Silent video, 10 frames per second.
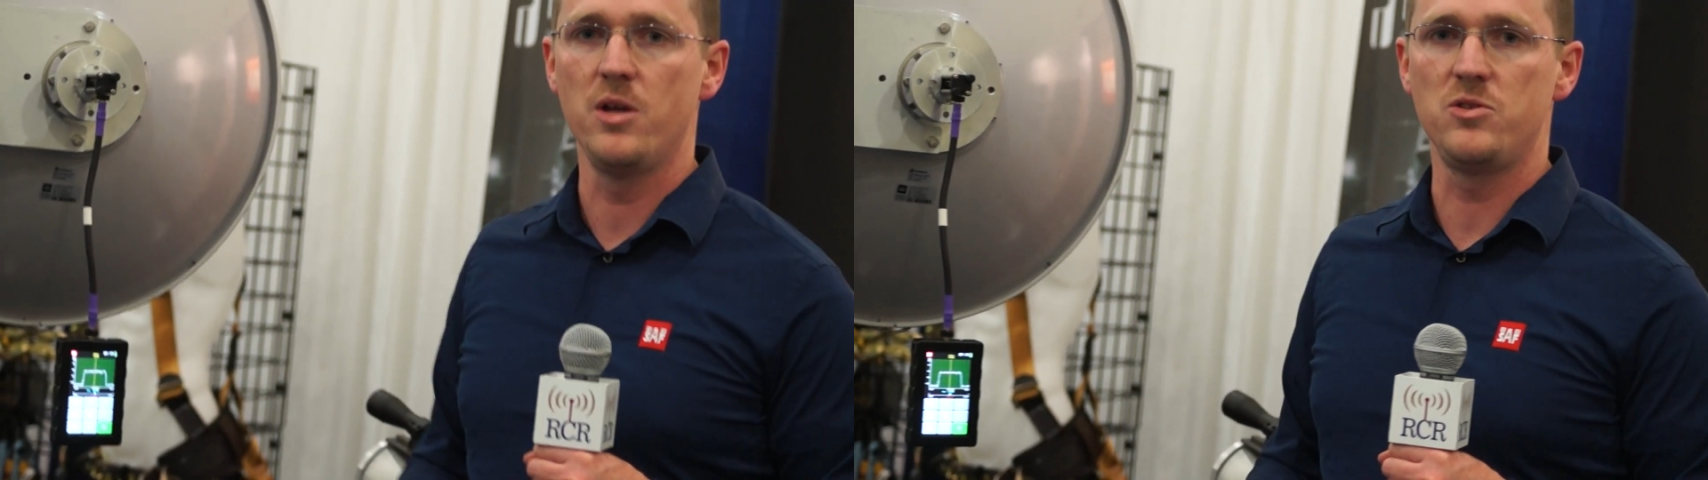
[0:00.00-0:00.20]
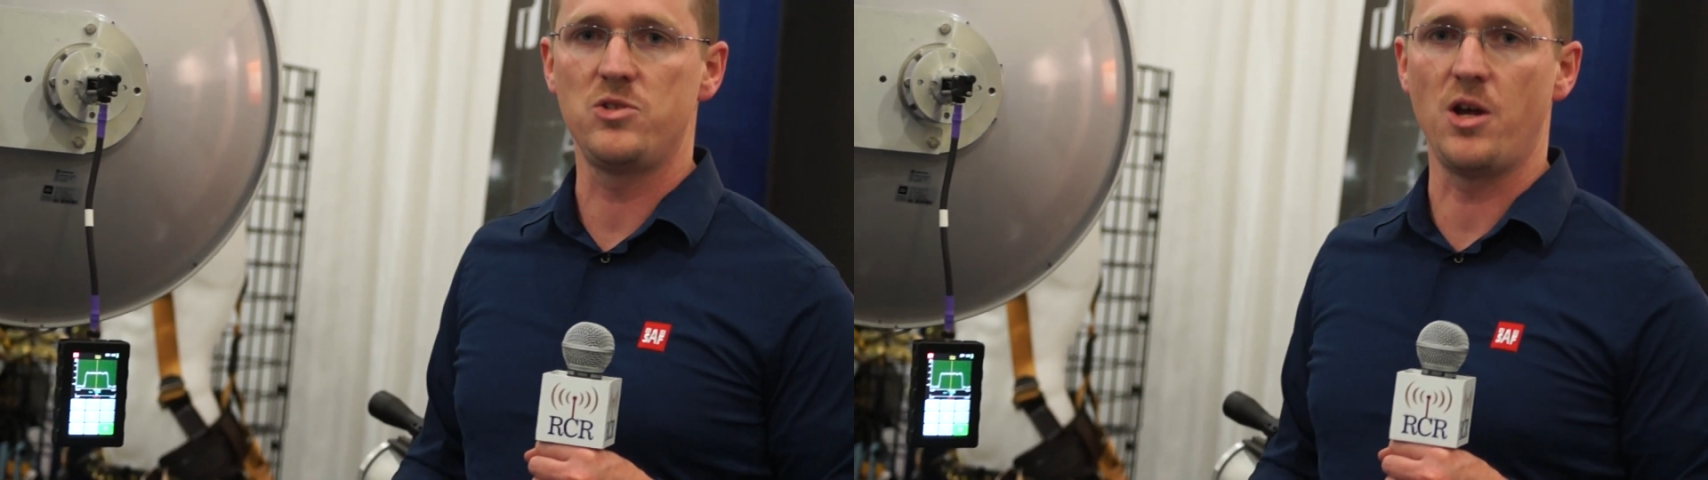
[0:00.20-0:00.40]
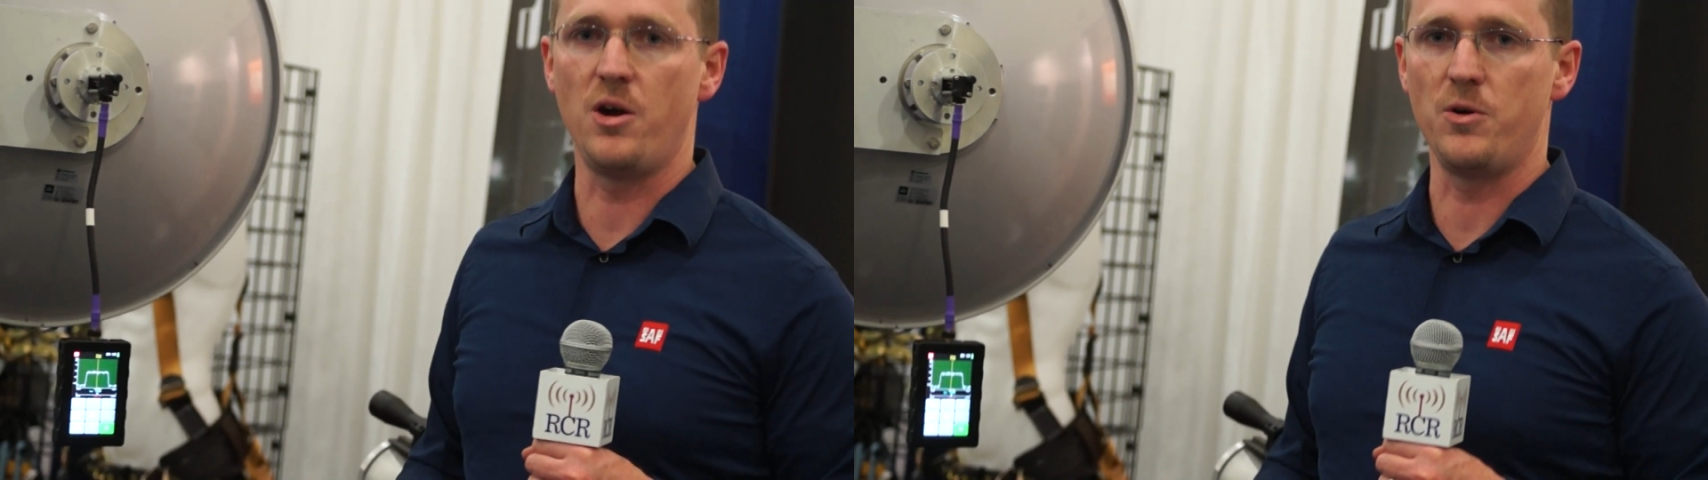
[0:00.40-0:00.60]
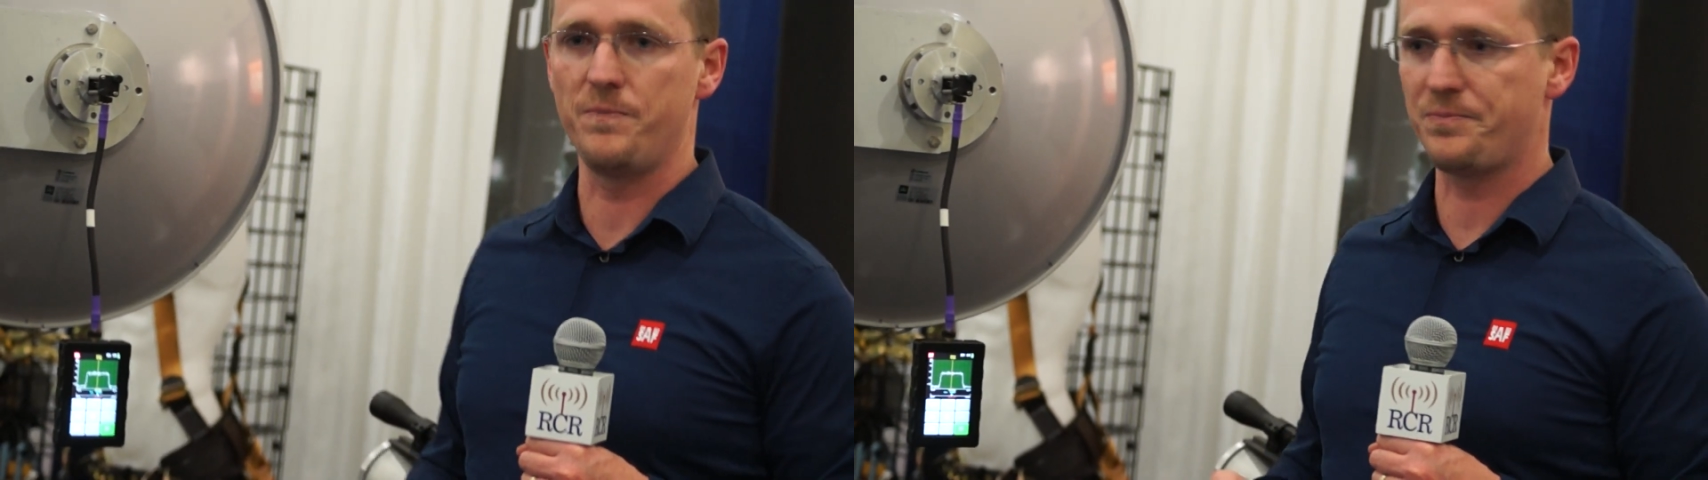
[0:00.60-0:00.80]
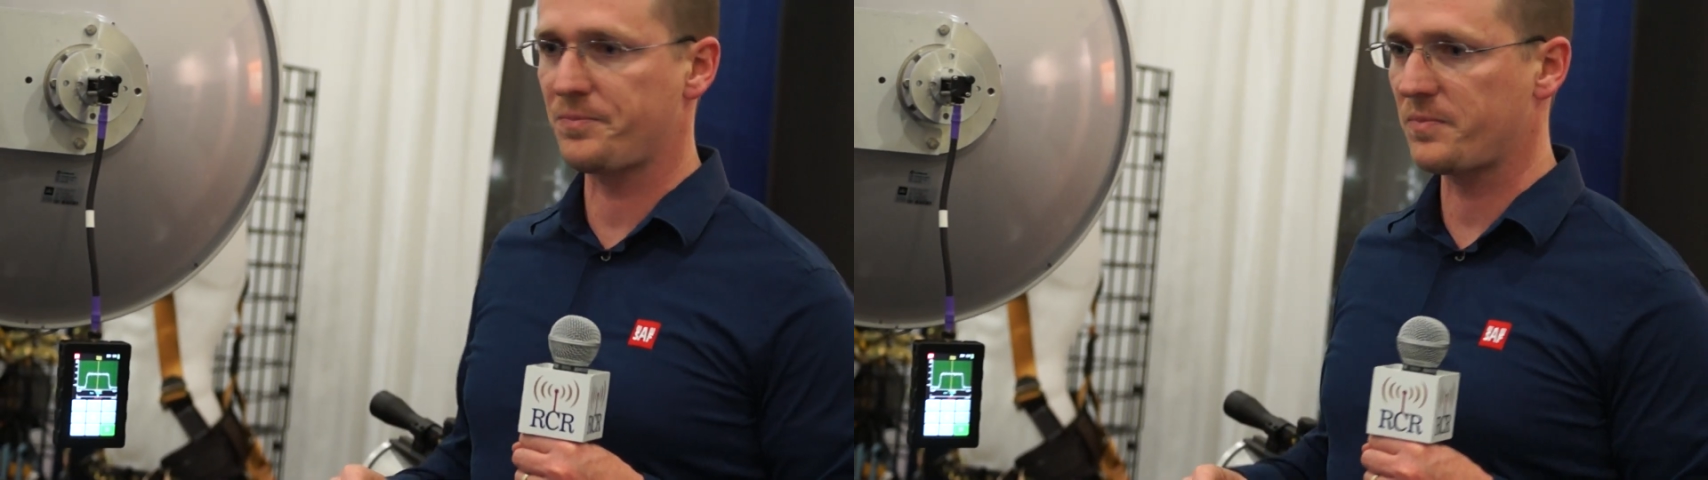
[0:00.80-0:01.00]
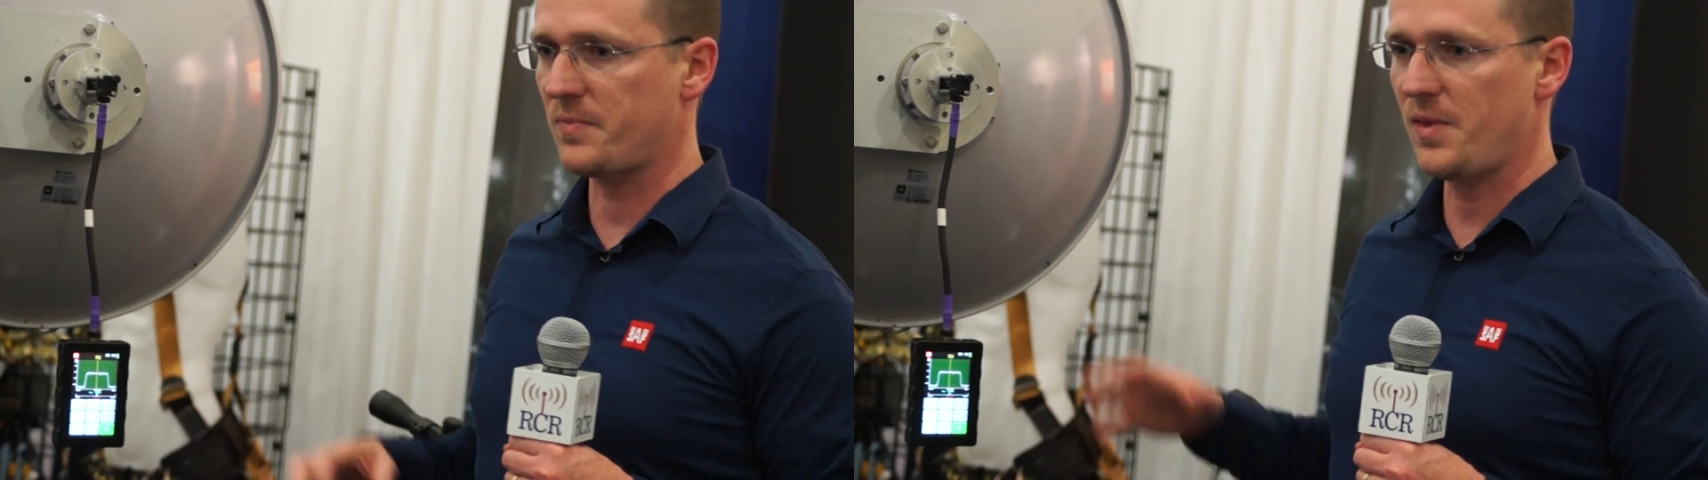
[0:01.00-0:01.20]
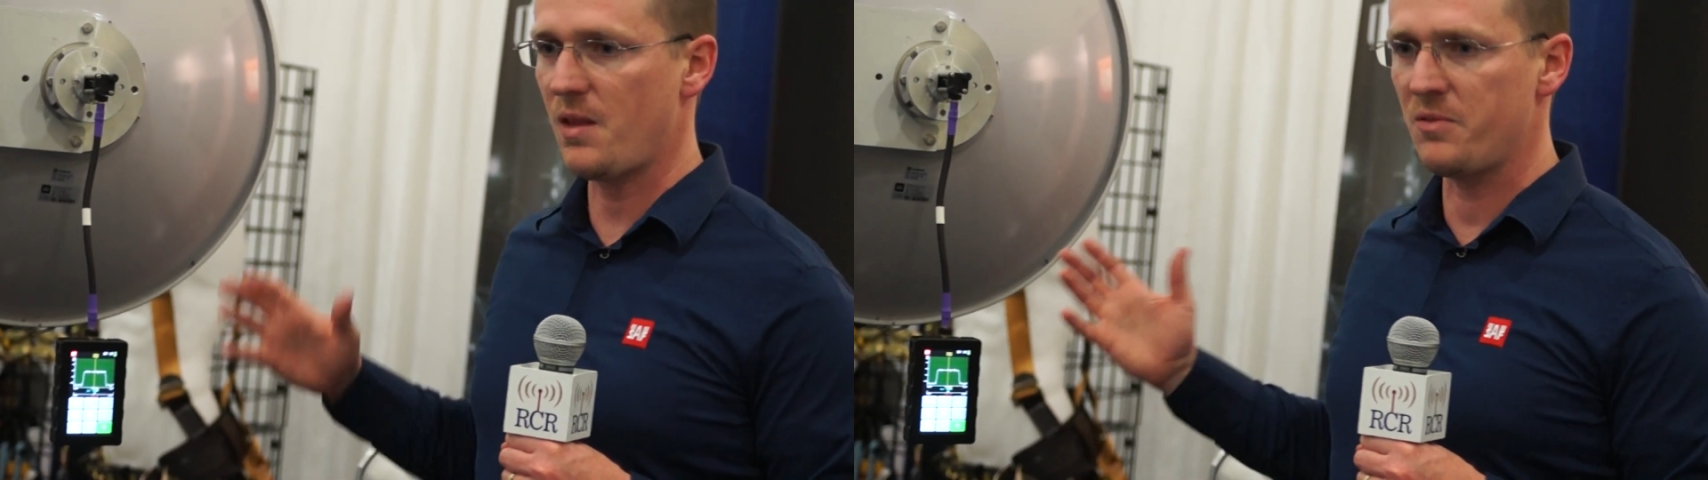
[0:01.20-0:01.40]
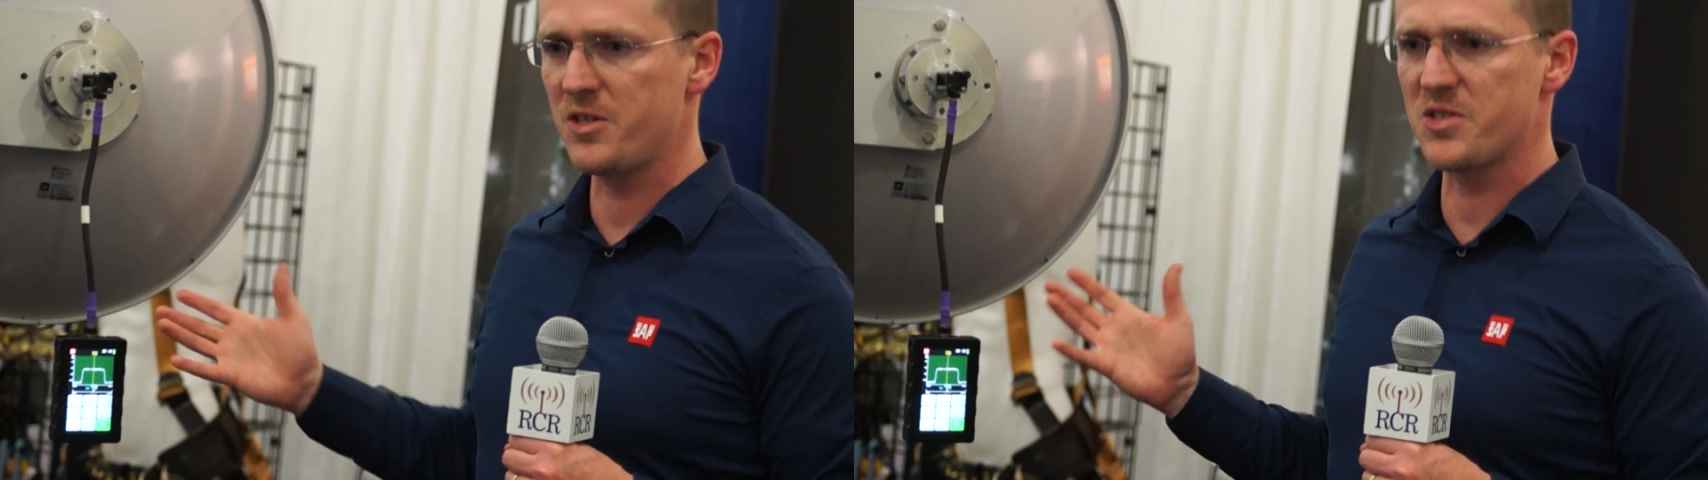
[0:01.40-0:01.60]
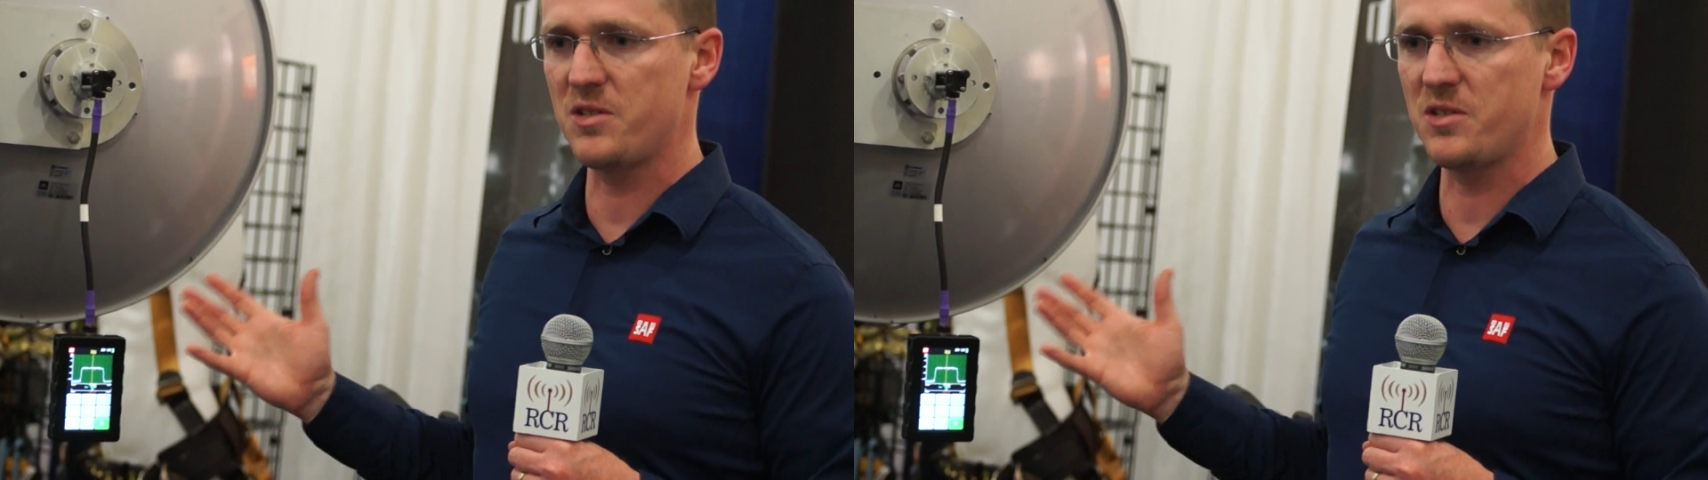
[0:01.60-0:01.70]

So this,